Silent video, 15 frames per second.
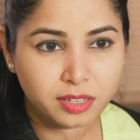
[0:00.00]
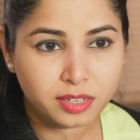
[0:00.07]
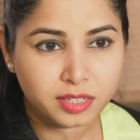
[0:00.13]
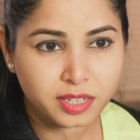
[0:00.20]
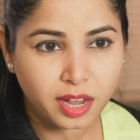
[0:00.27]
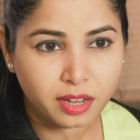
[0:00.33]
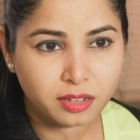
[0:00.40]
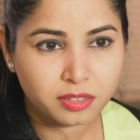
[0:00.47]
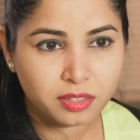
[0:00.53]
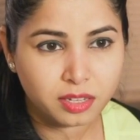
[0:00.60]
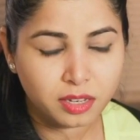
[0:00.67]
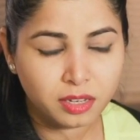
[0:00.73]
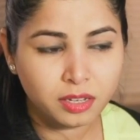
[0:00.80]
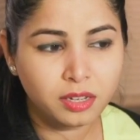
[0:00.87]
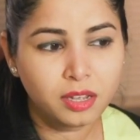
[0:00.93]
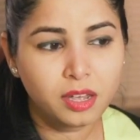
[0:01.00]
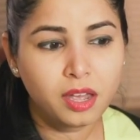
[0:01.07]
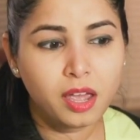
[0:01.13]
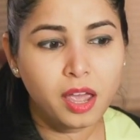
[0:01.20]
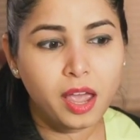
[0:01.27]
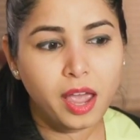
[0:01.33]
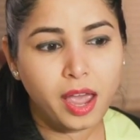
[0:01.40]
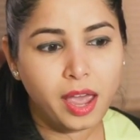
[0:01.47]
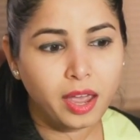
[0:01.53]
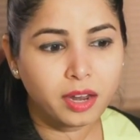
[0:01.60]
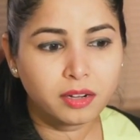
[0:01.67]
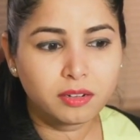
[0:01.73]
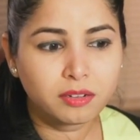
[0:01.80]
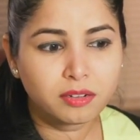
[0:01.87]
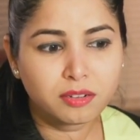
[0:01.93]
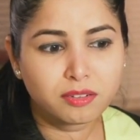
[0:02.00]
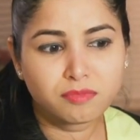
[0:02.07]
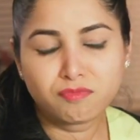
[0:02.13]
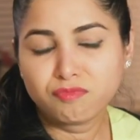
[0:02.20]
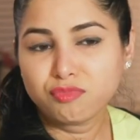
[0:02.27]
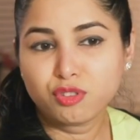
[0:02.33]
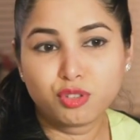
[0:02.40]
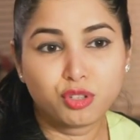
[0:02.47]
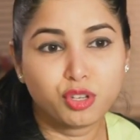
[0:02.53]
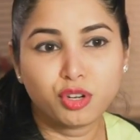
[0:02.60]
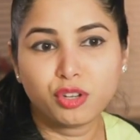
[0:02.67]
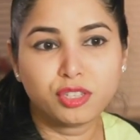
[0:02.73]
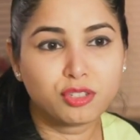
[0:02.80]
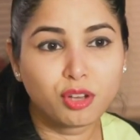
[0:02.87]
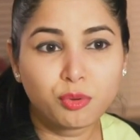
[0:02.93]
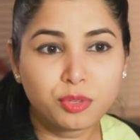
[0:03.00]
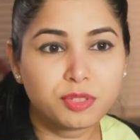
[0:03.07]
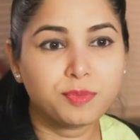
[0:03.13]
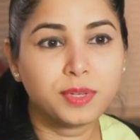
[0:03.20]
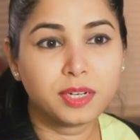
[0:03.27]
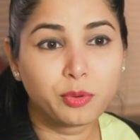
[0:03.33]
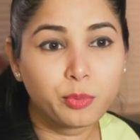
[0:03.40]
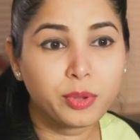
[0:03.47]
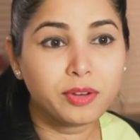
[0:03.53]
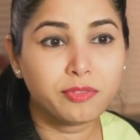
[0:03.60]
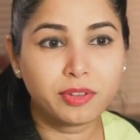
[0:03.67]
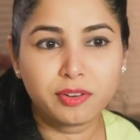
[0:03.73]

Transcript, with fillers: the entire thing. And uh, so, you know, it's always been a win